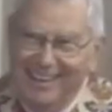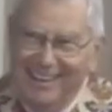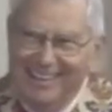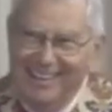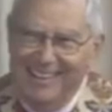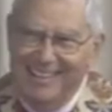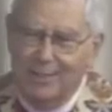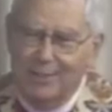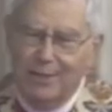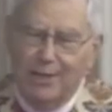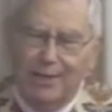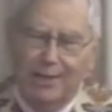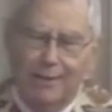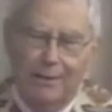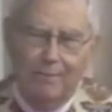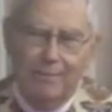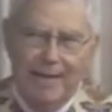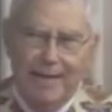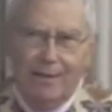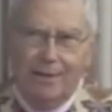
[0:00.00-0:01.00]
Uh, it's still
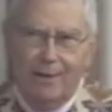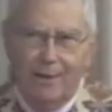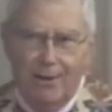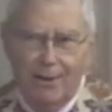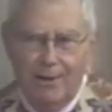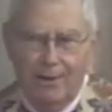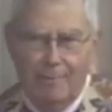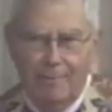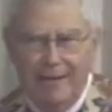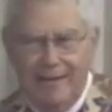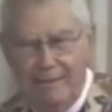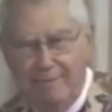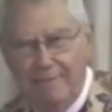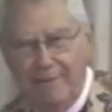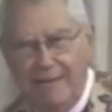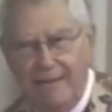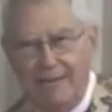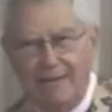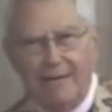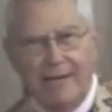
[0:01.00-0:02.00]
about all about
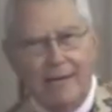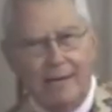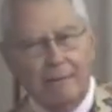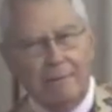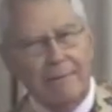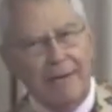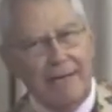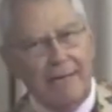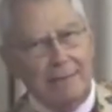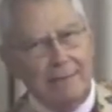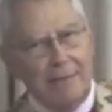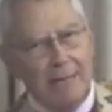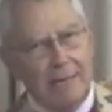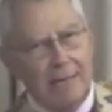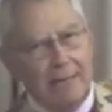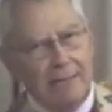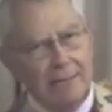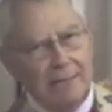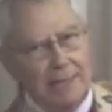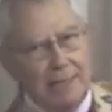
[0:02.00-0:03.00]
me, not about
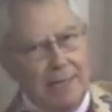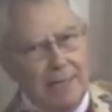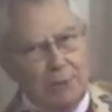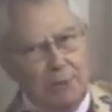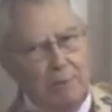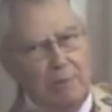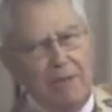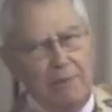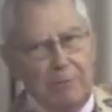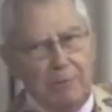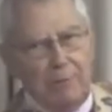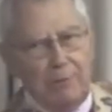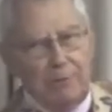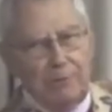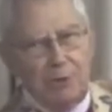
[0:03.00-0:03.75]
God and God's people.